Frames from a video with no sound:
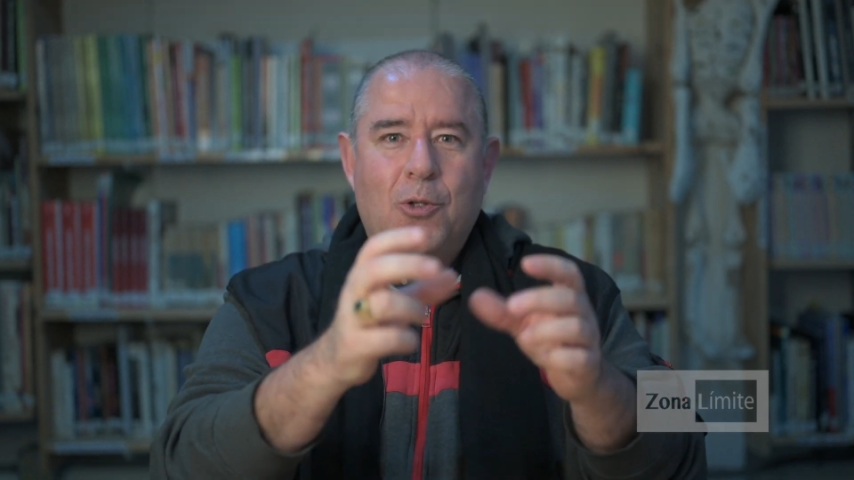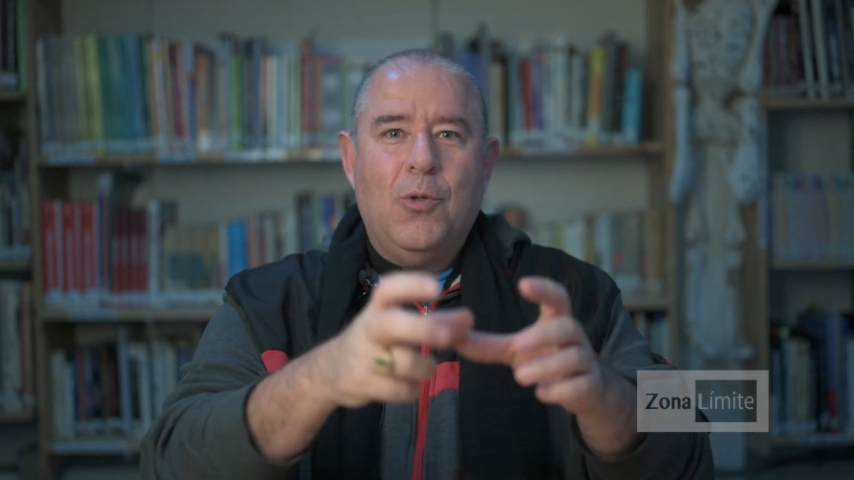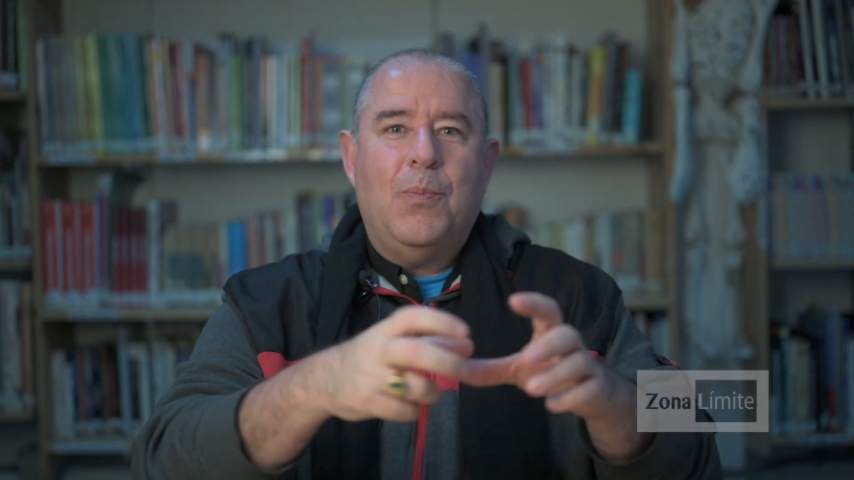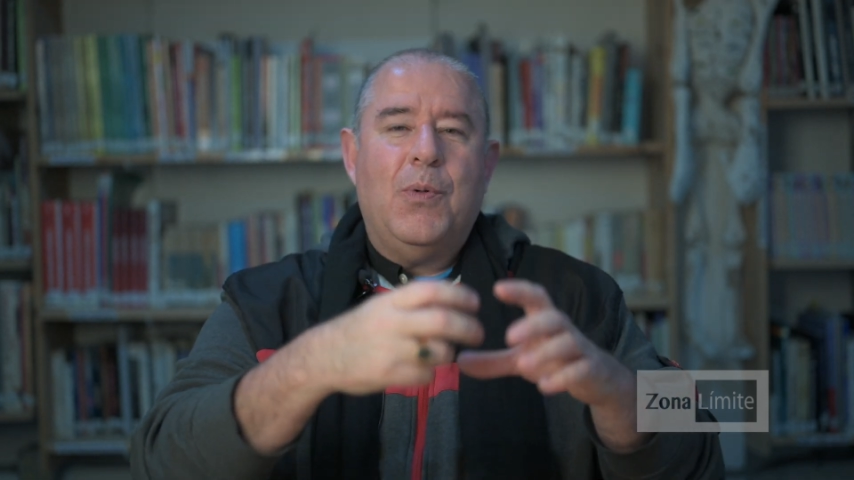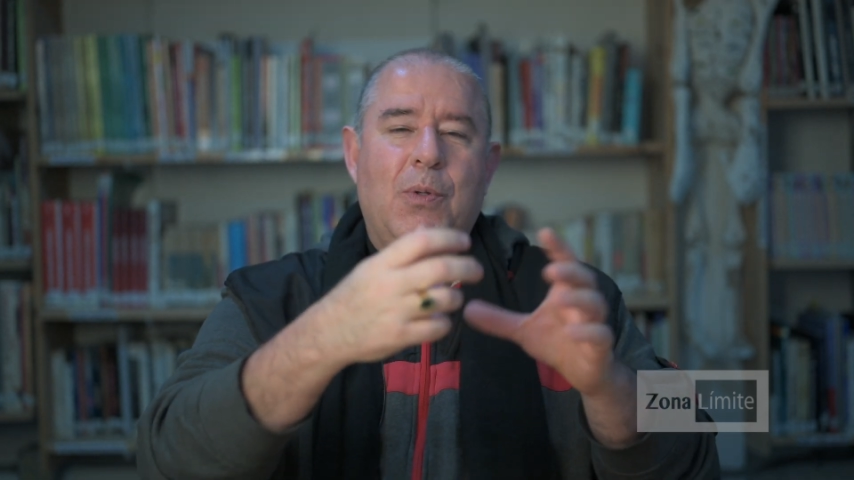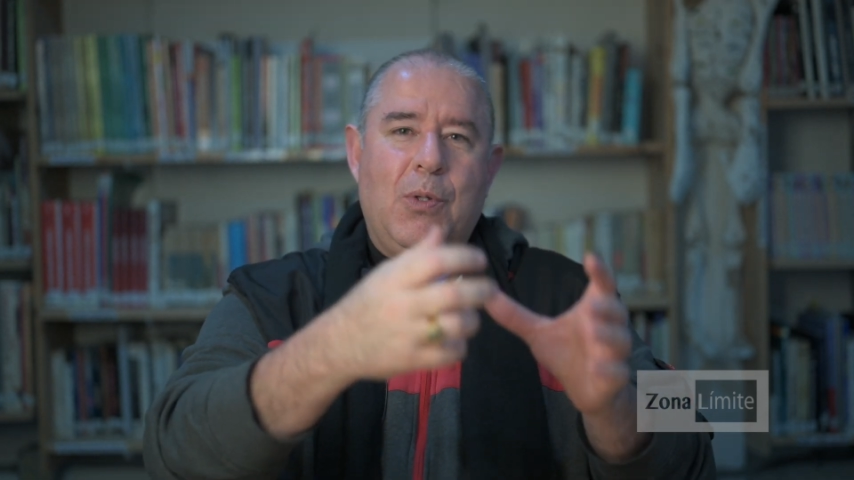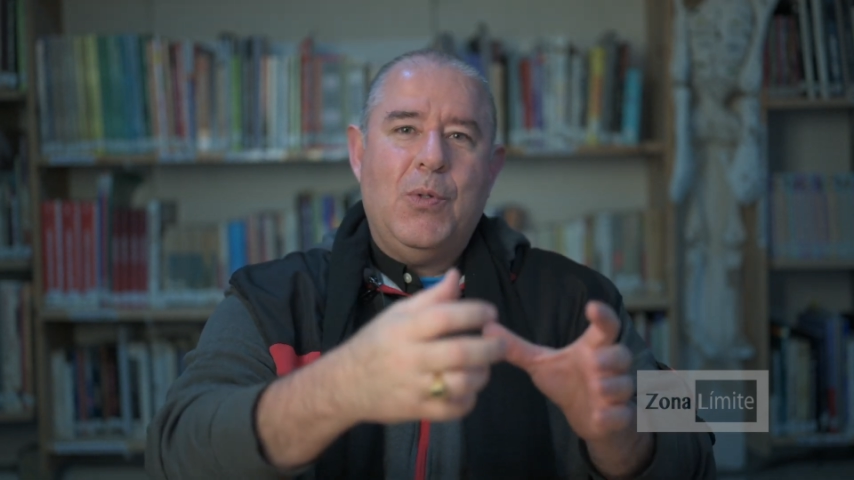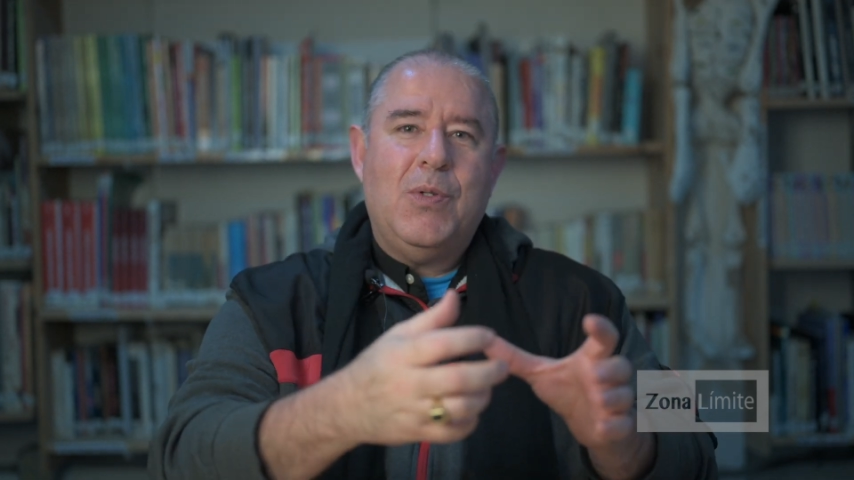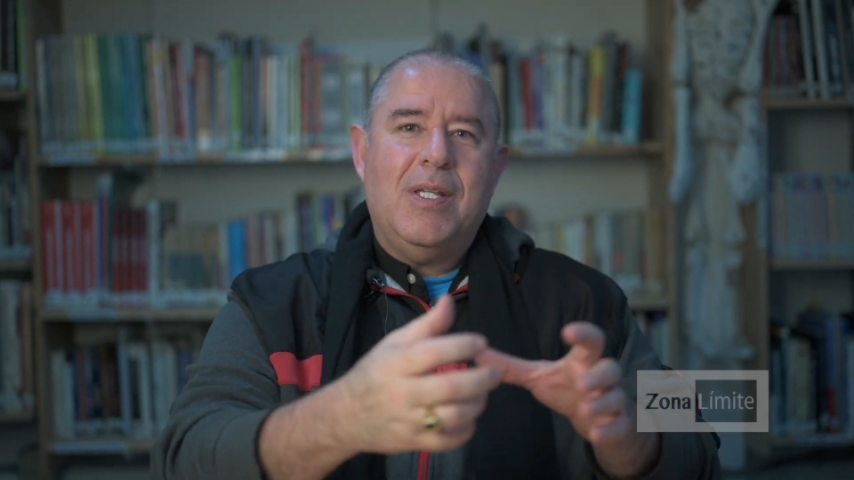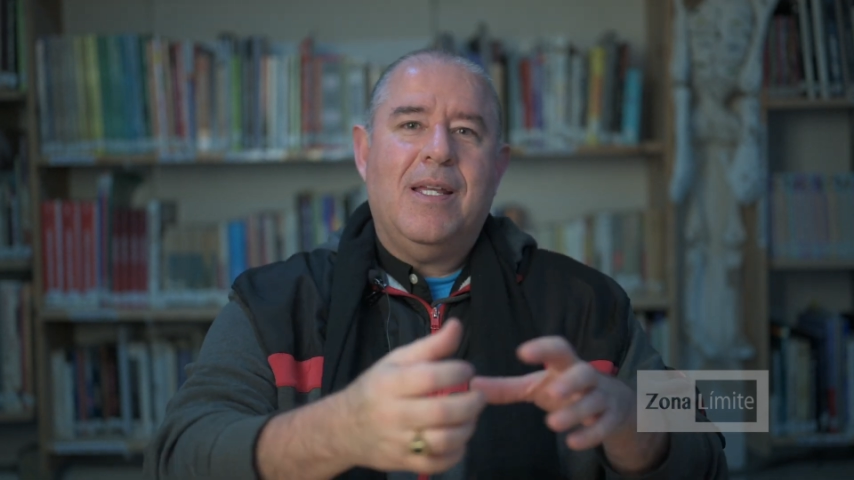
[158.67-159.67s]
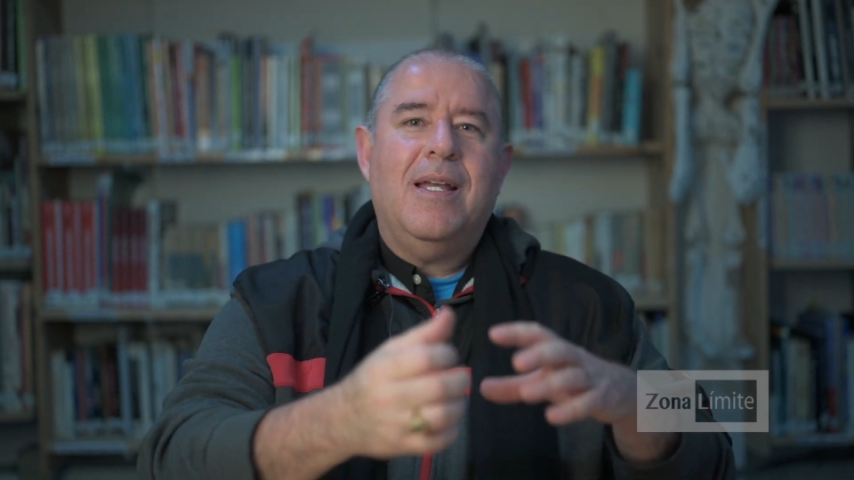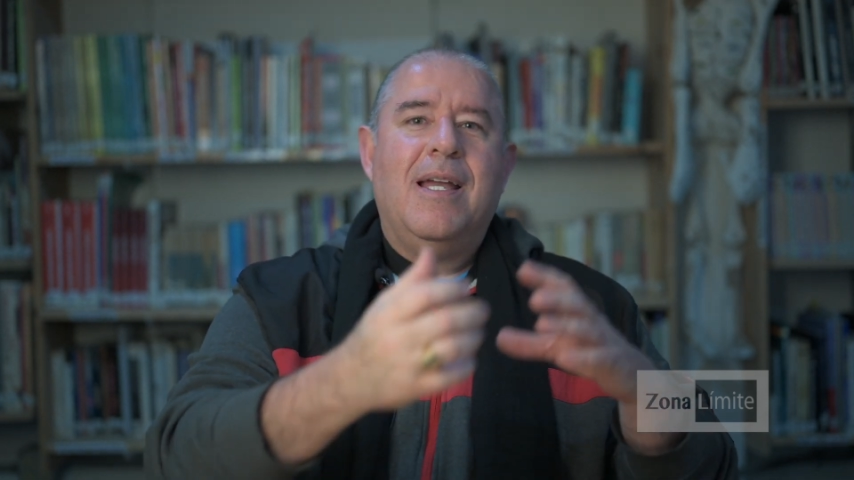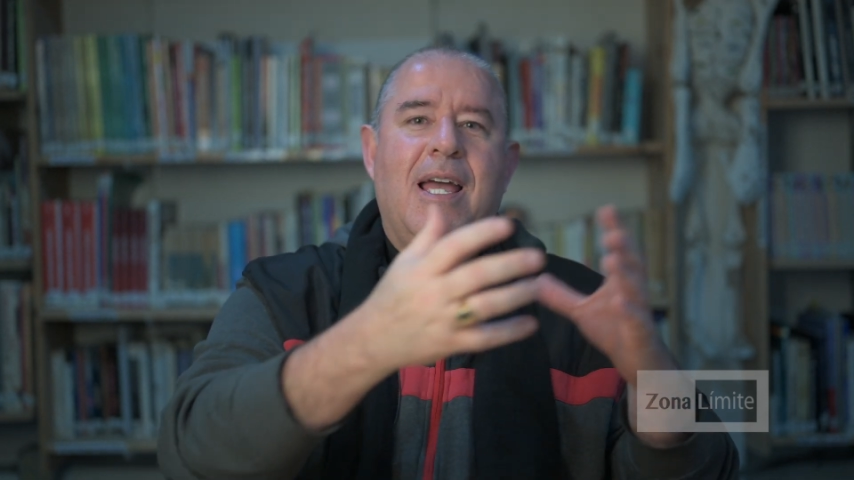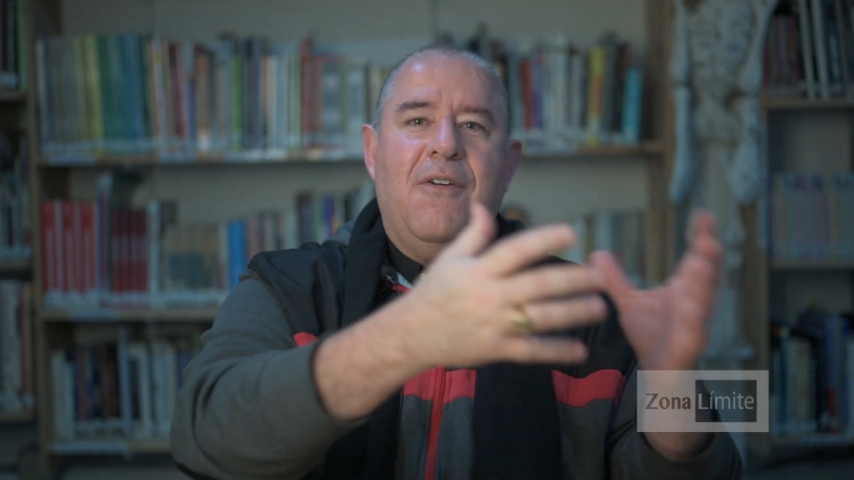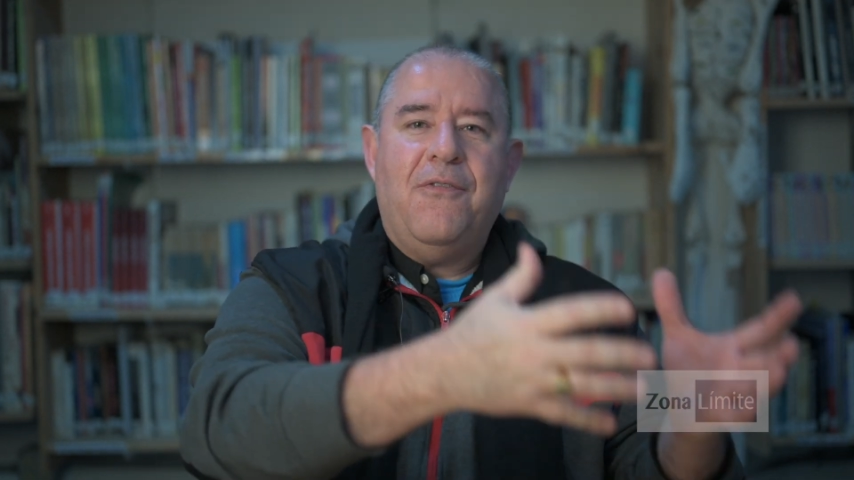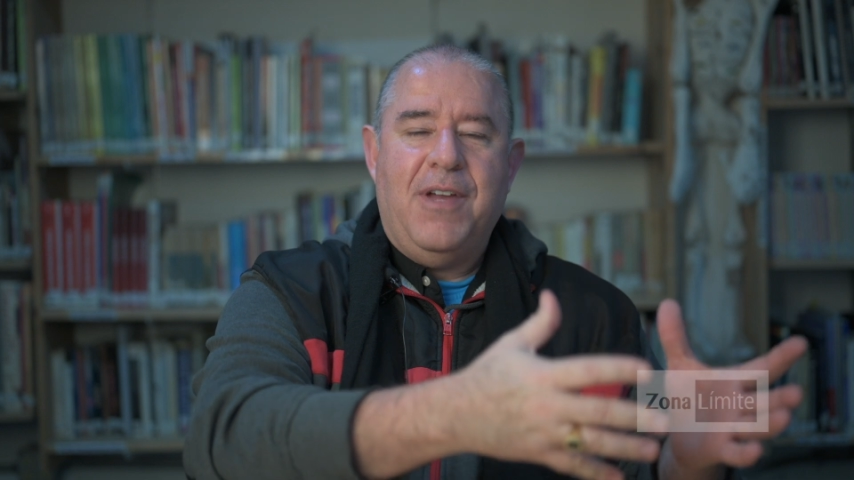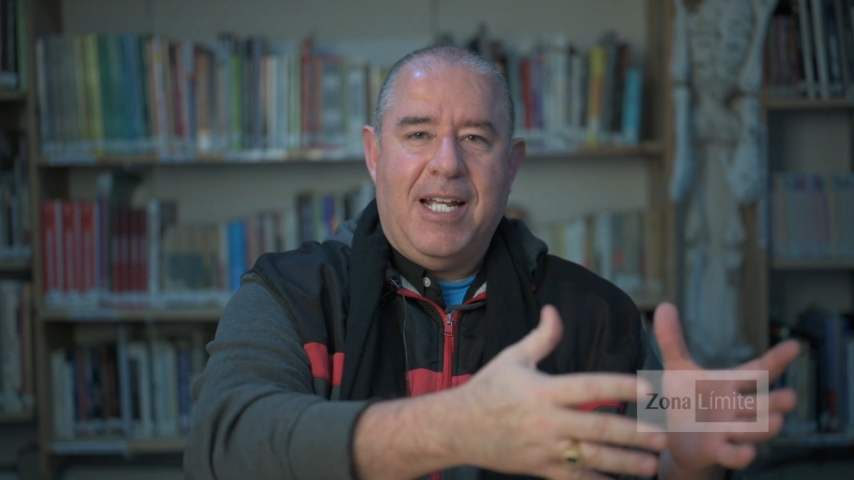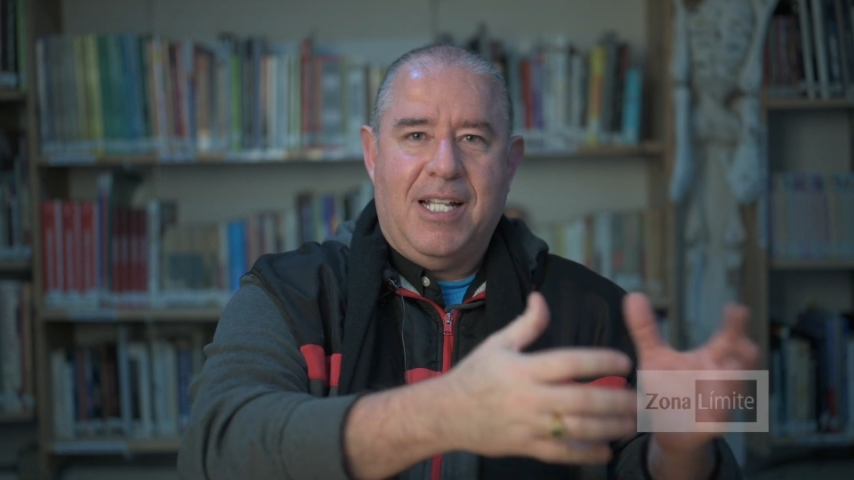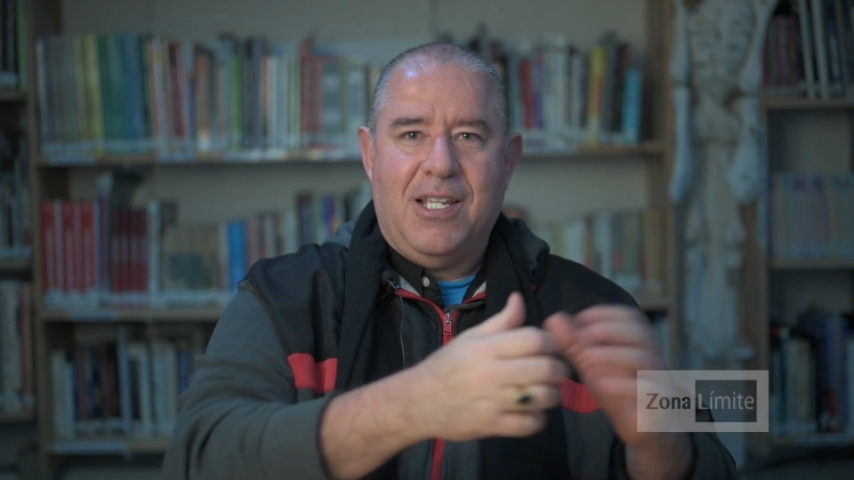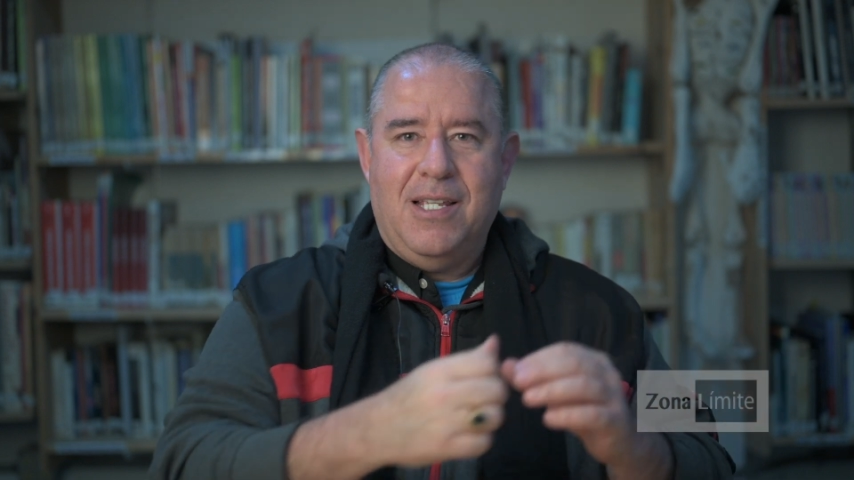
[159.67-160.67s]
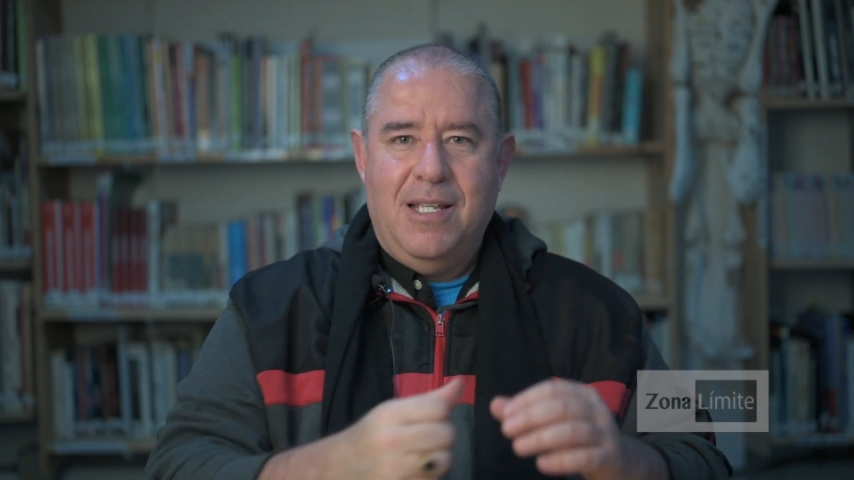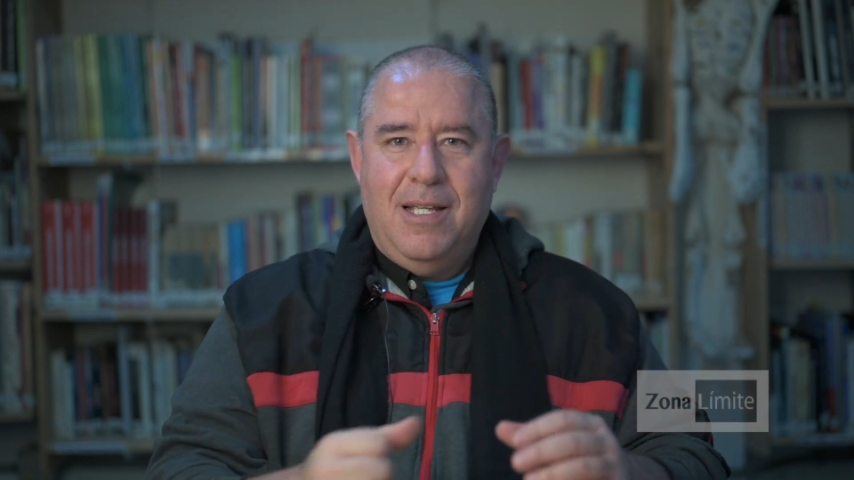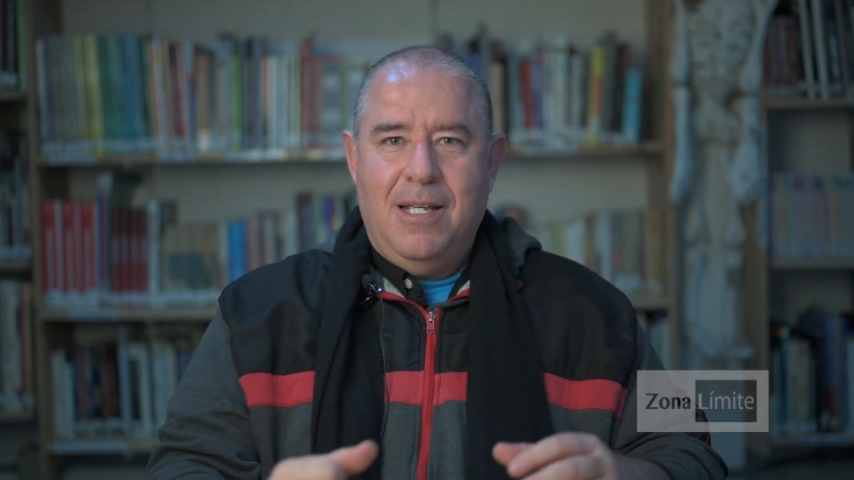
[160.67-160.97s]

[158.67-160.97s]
to produce effects.